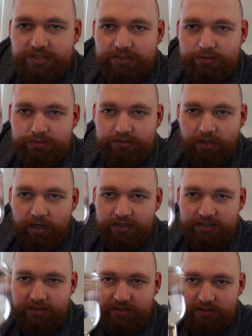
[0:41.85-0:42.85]
It looked
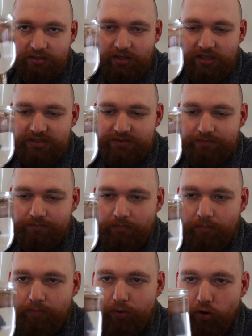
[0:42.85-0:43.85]
like a light
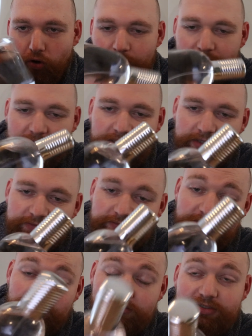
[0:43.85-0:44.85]
bulb, and I
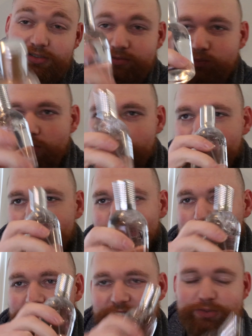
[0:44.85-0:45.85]
thought, what
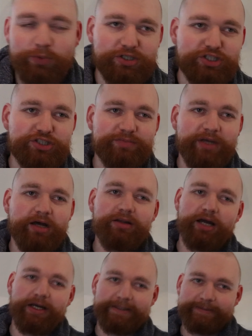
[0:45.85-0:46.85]
would this one smell
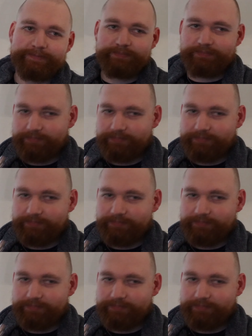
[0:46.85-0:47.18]
like?